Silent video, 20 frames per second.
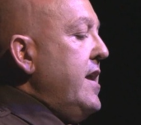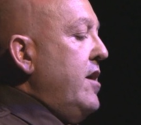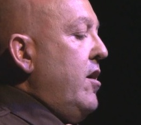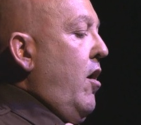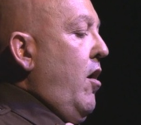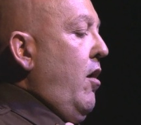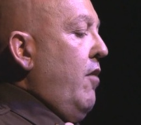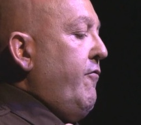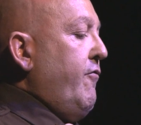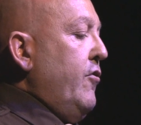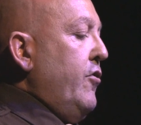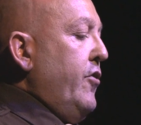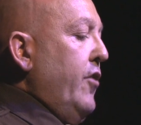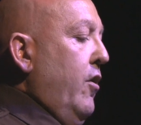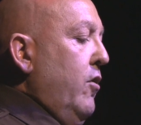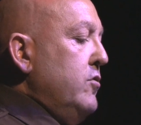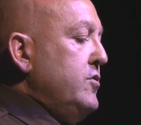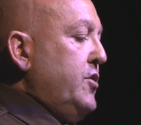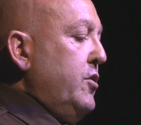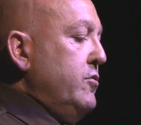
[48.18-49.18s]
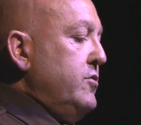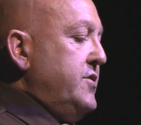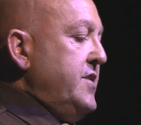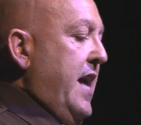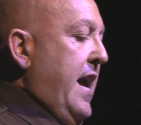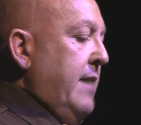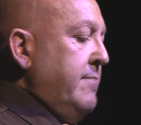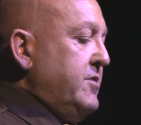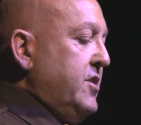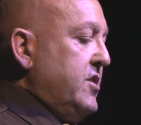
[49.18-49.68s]
it all for those whose
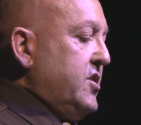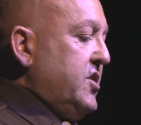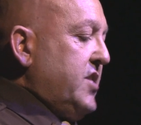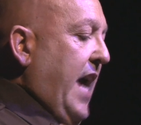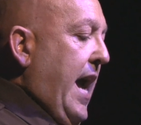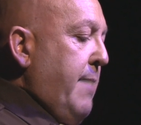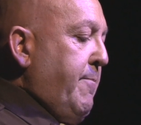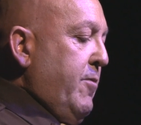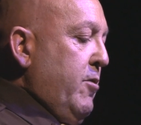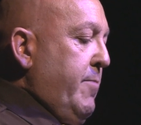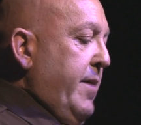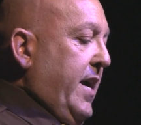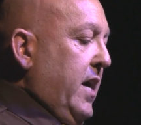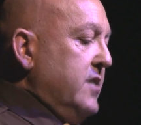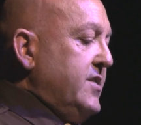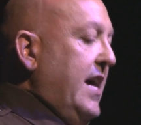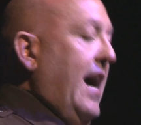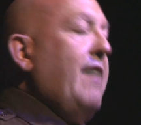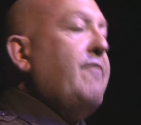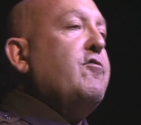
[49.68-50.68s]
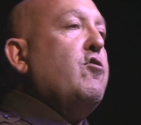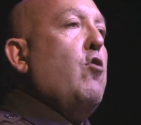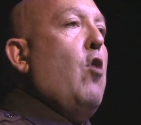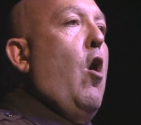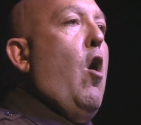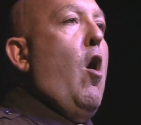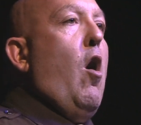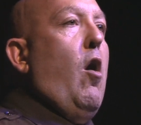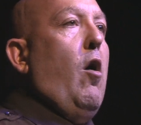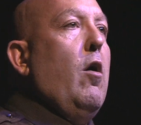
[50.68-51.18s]
names escape you because, after
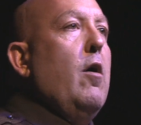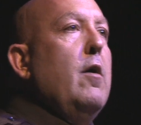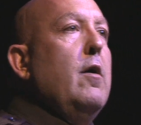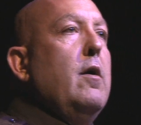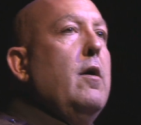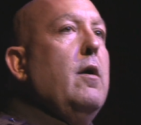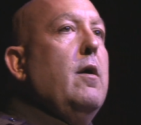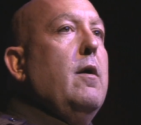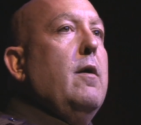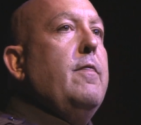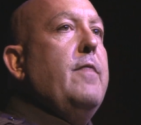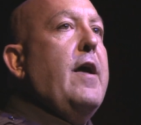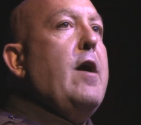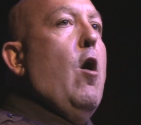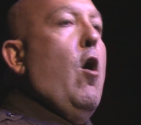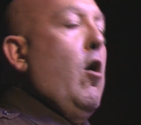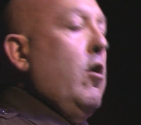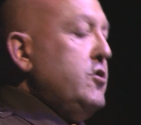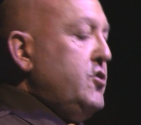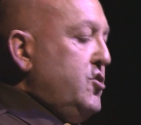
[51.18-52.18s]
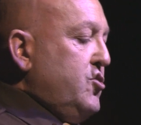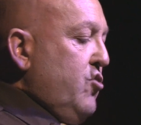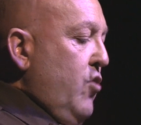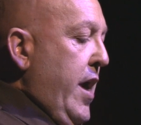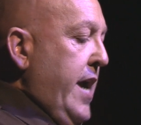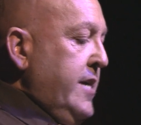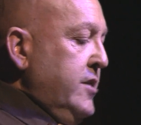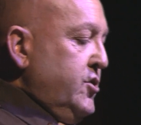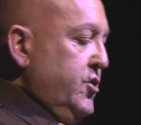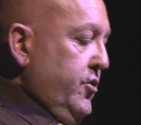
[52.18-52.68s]
all, they are
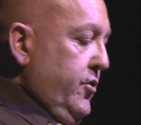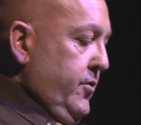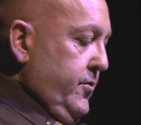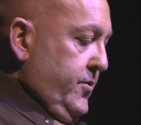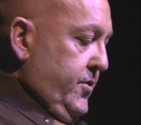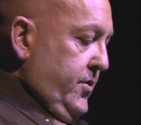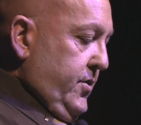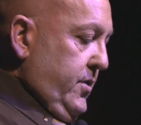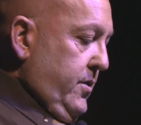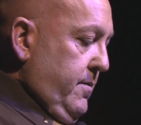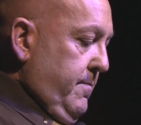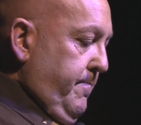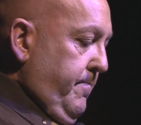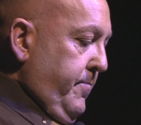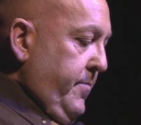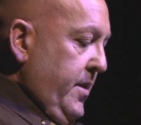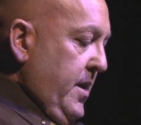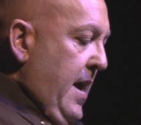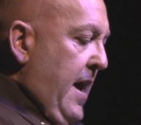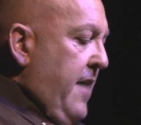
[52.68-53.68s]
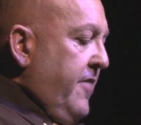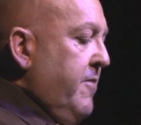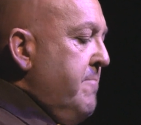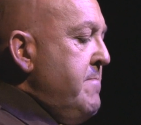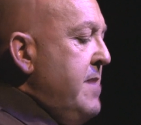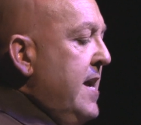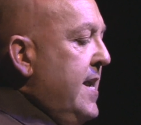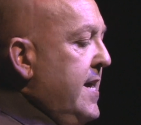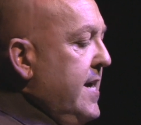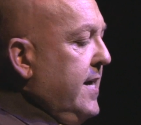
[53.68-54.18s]
strangers. The
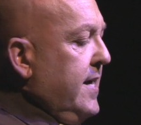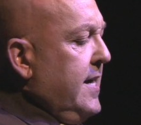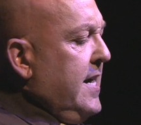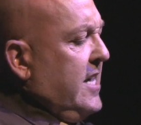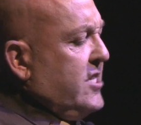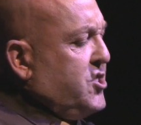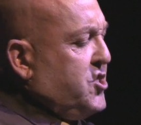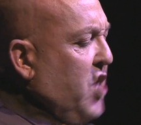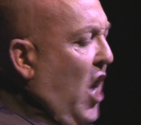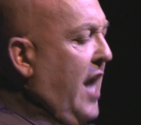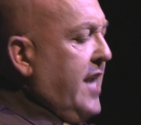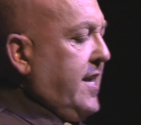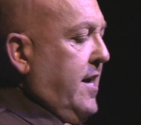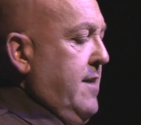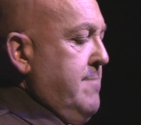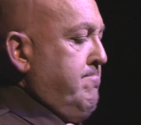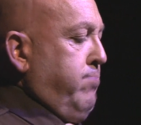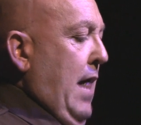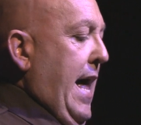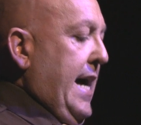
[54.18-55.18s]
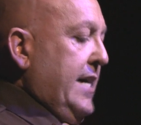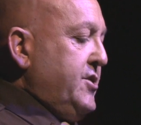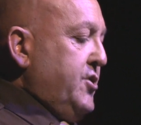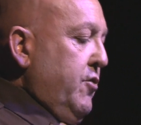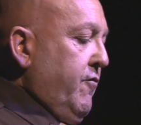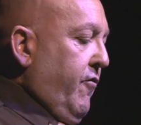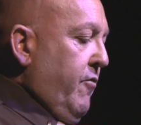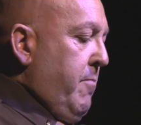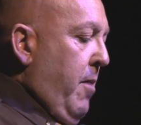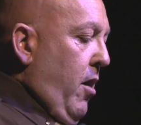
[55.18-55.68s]
media shotgun blasts you
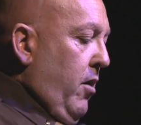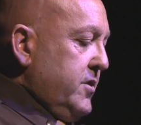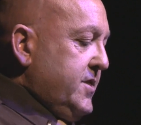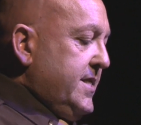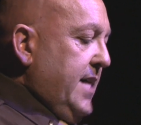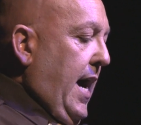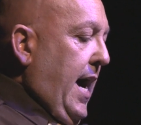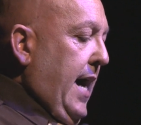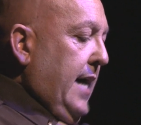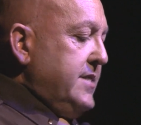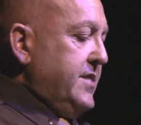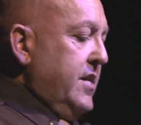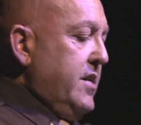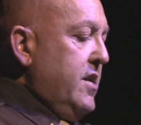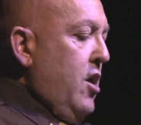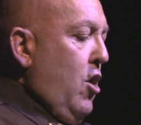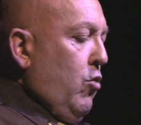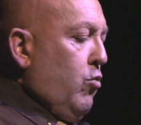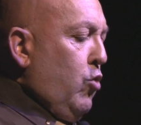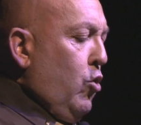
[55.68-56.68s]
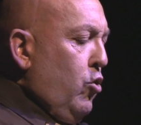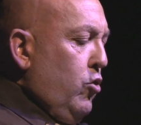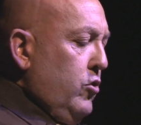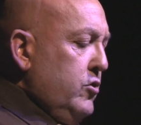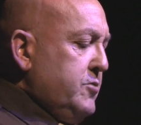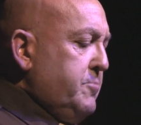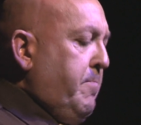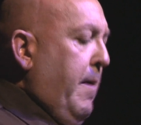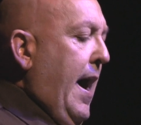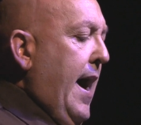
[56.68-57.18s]
from all sides, and
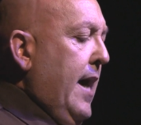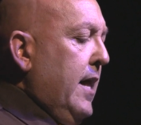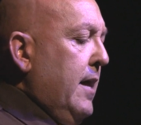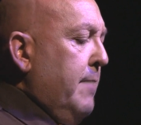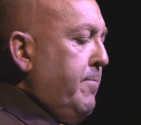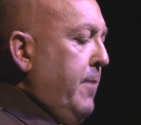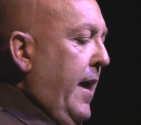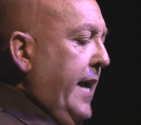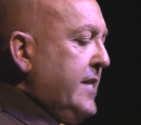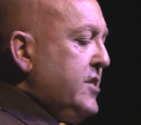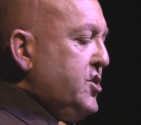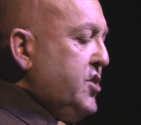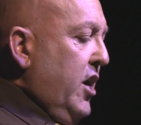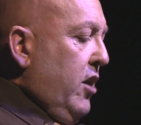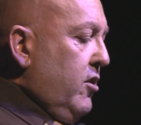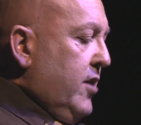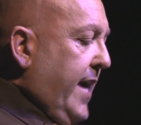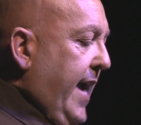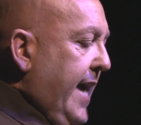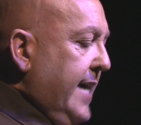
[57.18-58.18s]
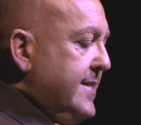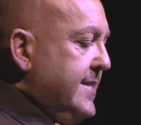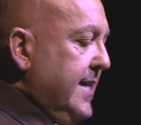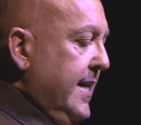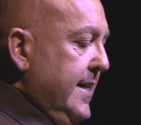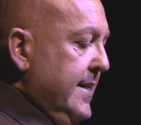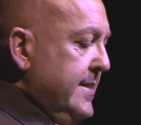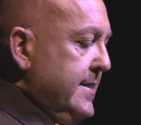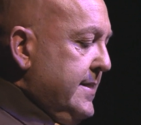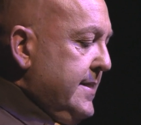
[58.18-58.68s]
rules pile up like shell
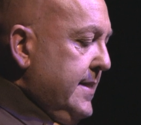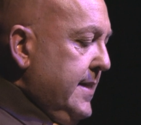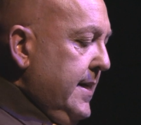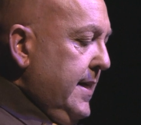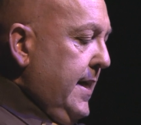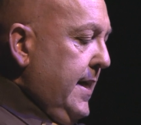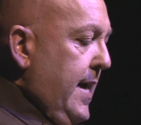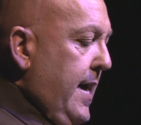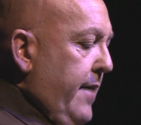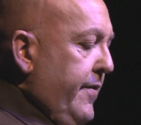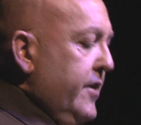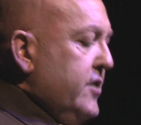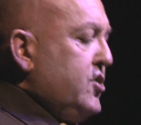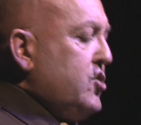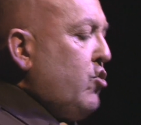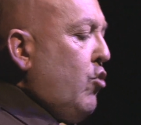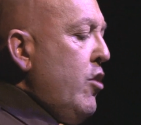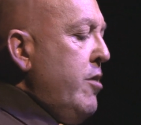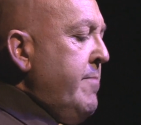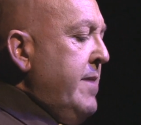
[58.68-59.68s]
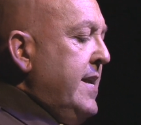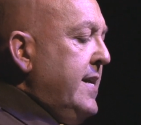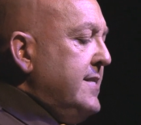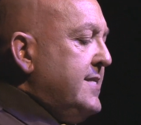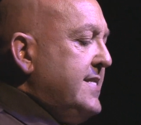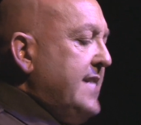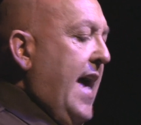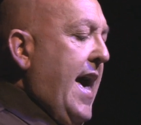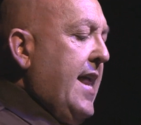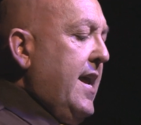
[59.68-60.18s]
casings. The screaming
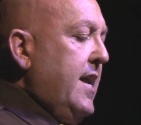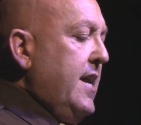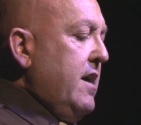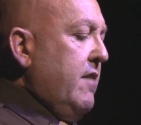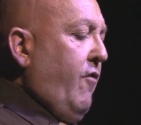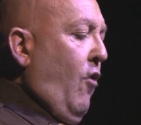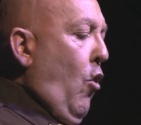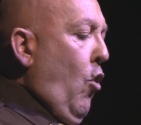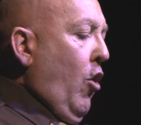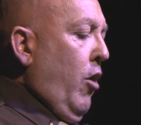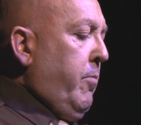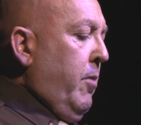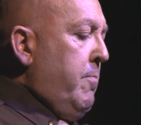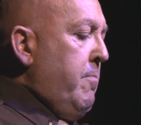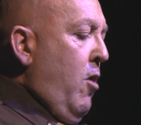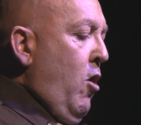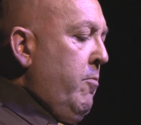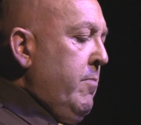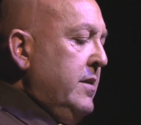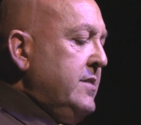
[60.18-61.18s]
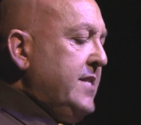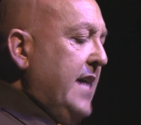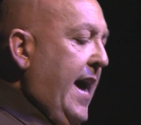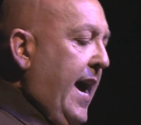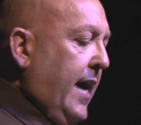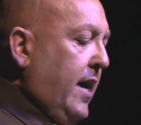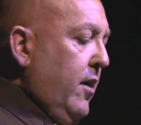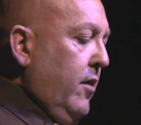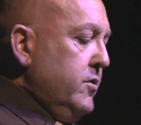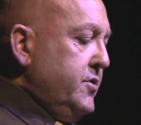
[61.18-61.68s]
insanity of horrible moments
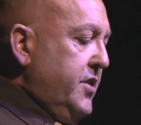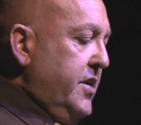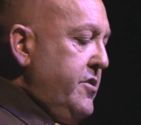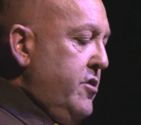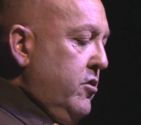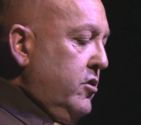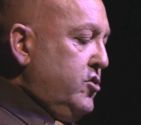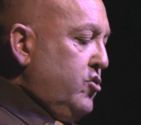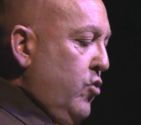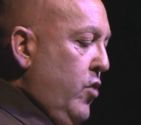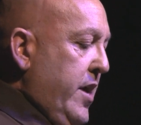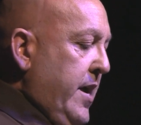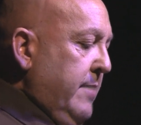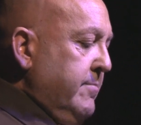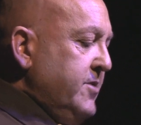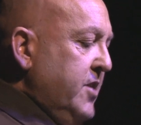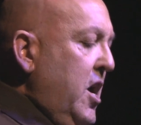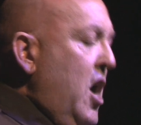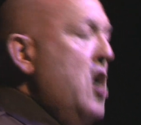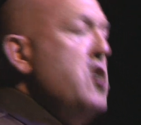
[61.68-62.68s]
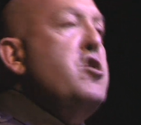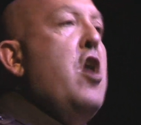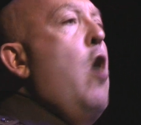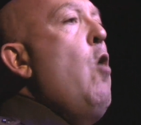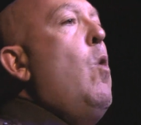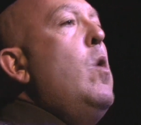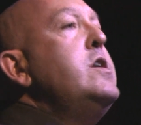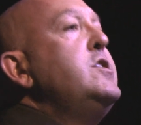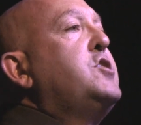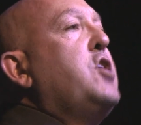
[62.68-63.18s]
echoes in your dreams. No
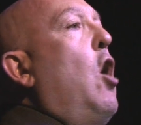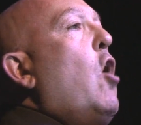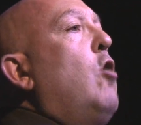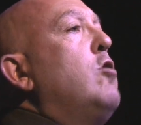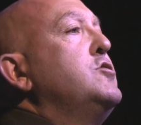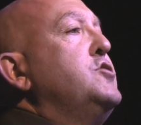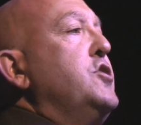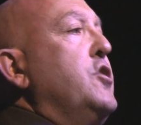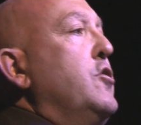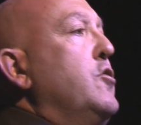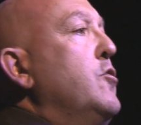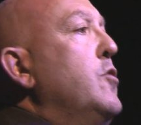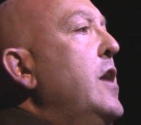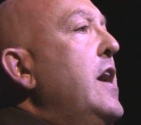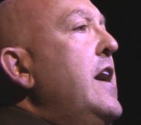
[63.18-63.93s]
one told you